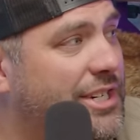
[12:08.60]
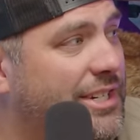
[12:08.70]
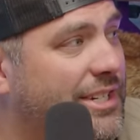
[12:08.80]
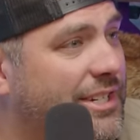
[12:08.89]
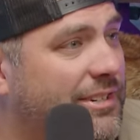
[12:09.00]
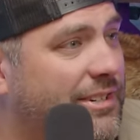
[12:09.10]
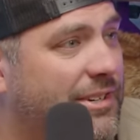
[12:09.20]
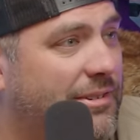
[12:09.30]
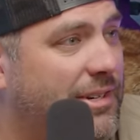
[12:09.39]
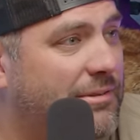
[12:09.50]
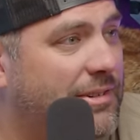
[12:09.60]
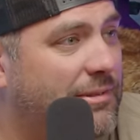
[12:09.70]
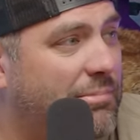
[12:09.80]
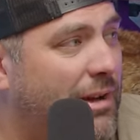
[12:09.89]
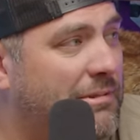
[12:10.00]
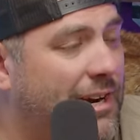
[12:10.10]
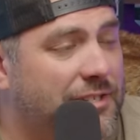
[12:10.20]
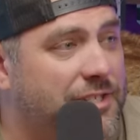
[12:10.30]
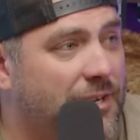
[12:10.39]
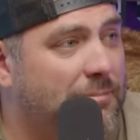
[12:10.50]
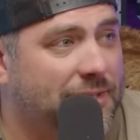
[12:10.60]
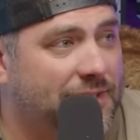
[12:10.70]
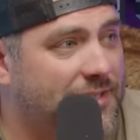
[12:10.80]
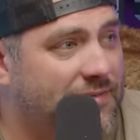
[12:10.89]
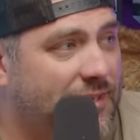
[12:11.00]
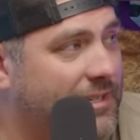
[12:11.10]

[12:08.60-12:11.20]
You're probably not jumping to just